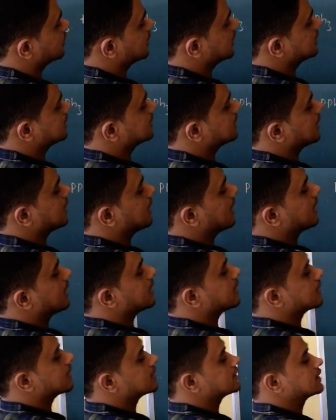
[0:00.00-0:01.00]
is 3 and
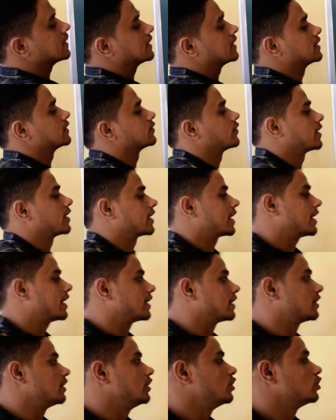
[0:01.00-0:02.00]
it is satisfied,
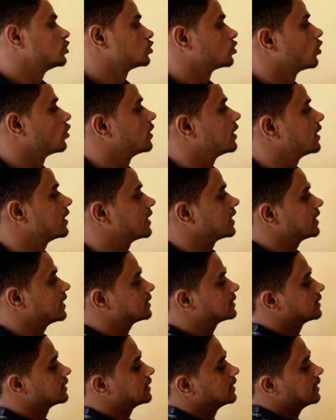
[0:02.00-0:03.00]
right? So it
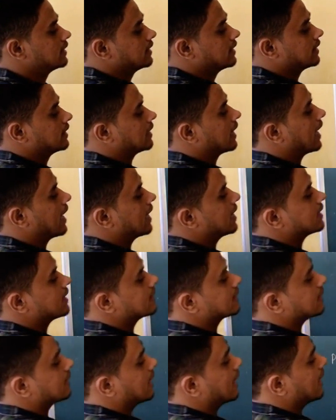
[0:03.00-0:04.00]
is
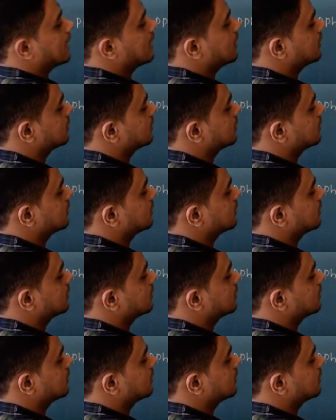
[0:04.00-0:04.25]
diethyl